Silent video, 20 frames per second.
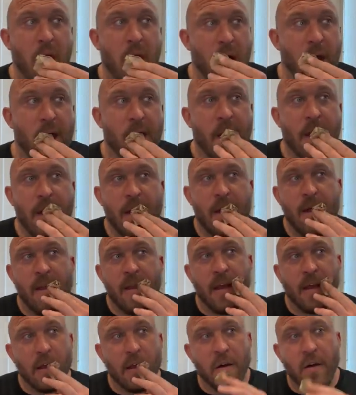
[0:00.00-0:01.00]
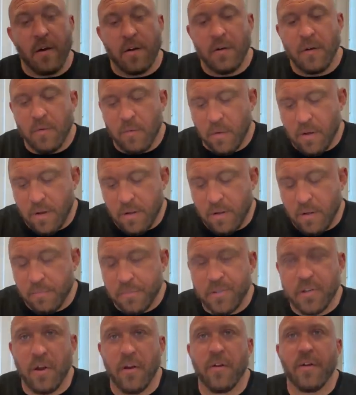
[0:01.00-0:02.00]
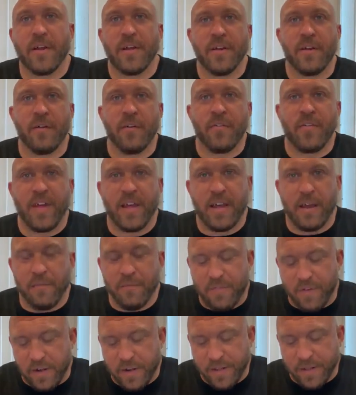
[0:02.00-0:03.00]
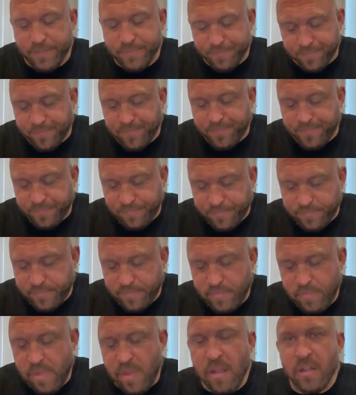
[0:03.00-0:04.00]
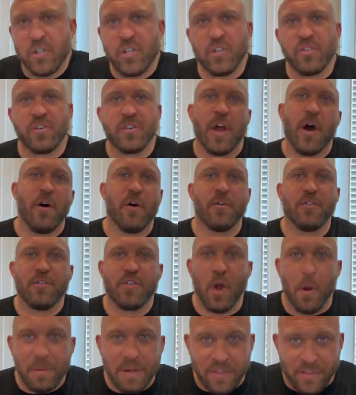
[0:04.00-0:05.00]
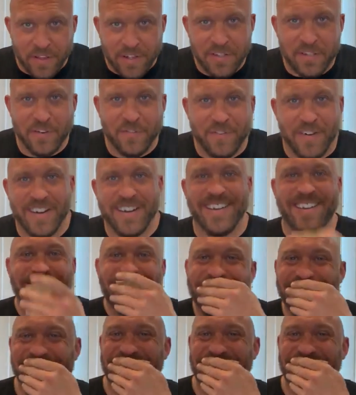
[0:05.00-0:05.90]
And uh, I, and I go, well, I'm sorry you don't think I'm funny. And she goes, no, nobody thinks you're funny.